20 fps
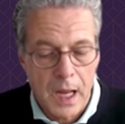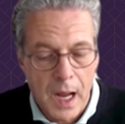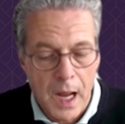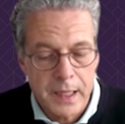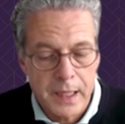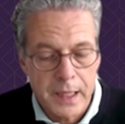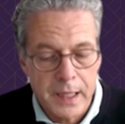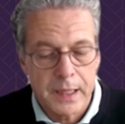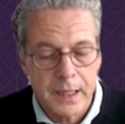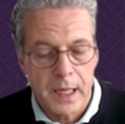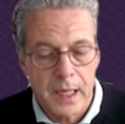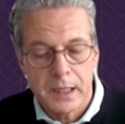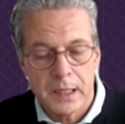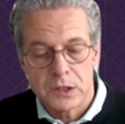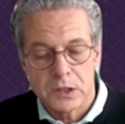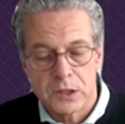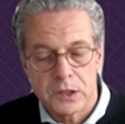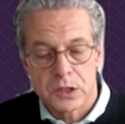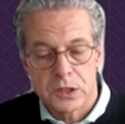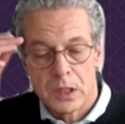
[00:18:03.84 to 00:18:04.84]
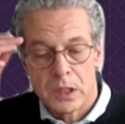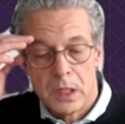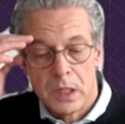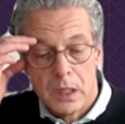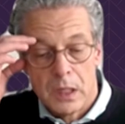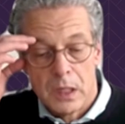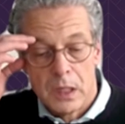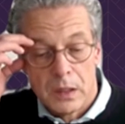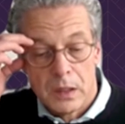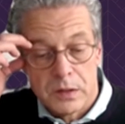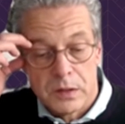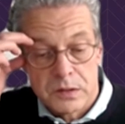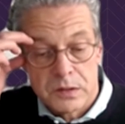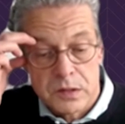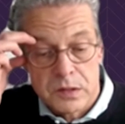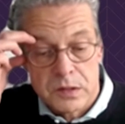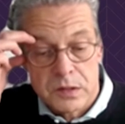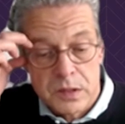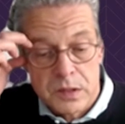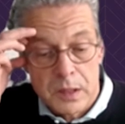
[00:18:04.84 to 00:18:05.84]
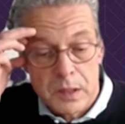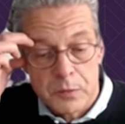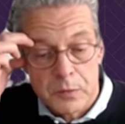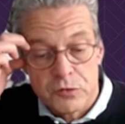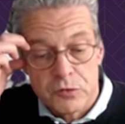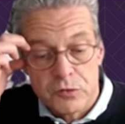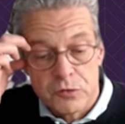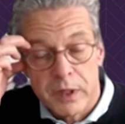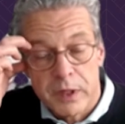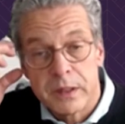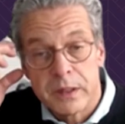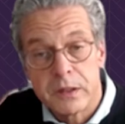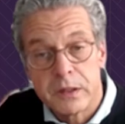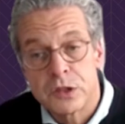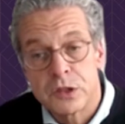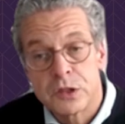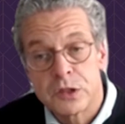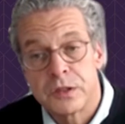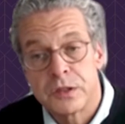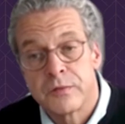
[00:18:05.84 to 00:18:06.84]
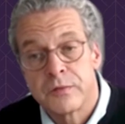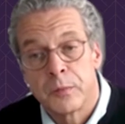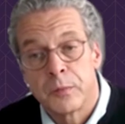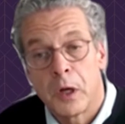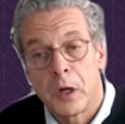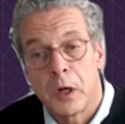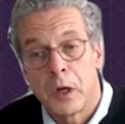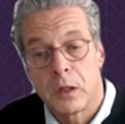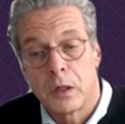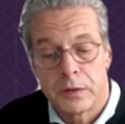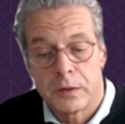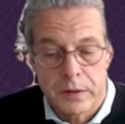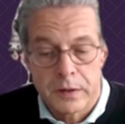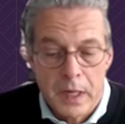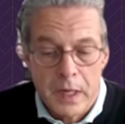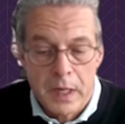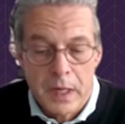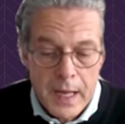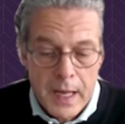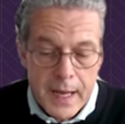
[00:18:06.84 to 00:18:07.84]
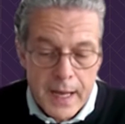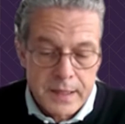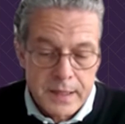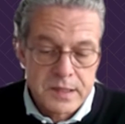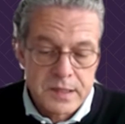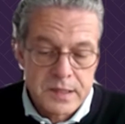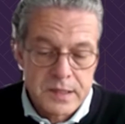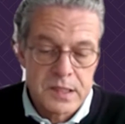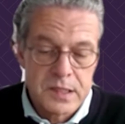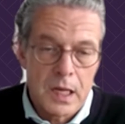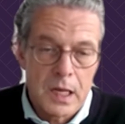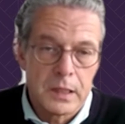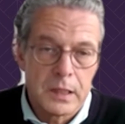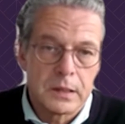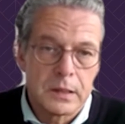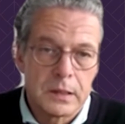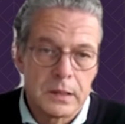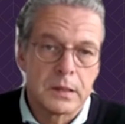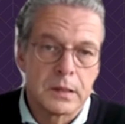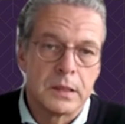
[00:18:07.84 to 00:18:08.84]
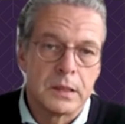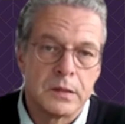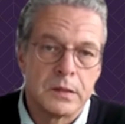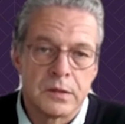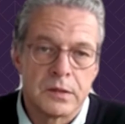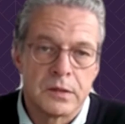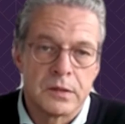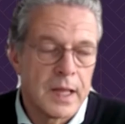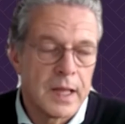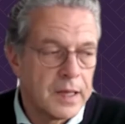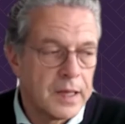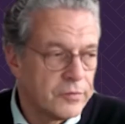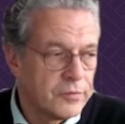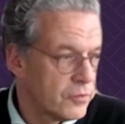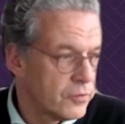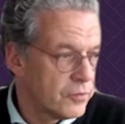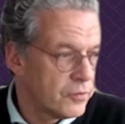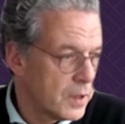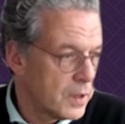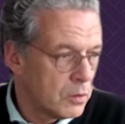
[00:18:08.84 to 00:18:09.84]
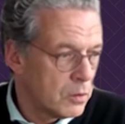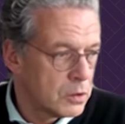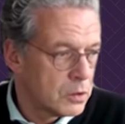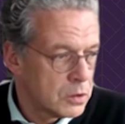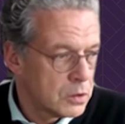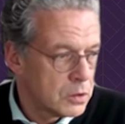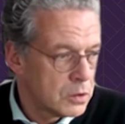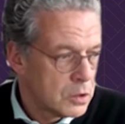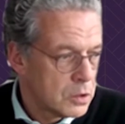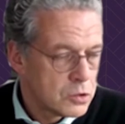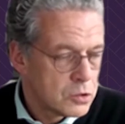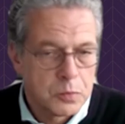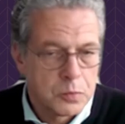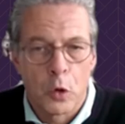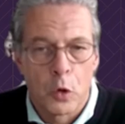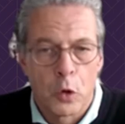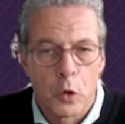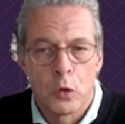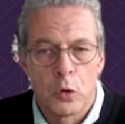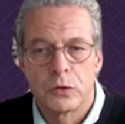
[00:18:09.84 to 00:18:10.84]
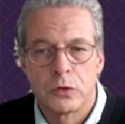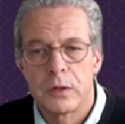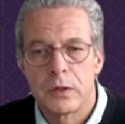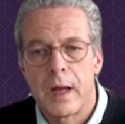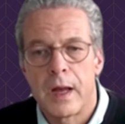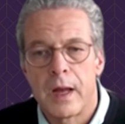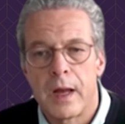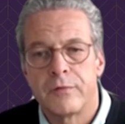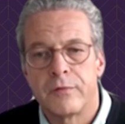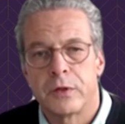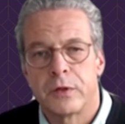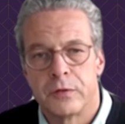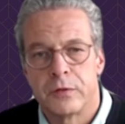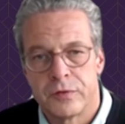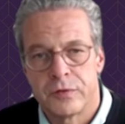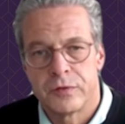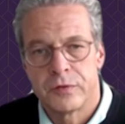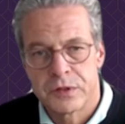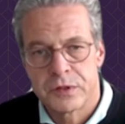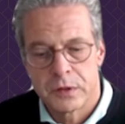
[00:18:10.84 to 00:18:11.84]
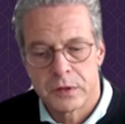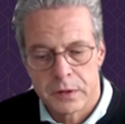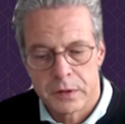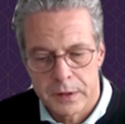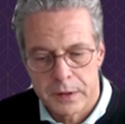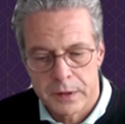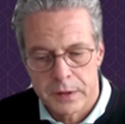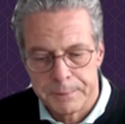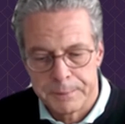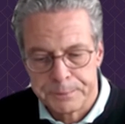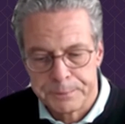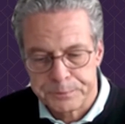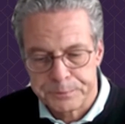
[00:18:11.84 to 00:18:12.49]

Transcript: and IDH, the Sustainable Trade Initiative from Holland, and signed into life our smallholder livelihood facility,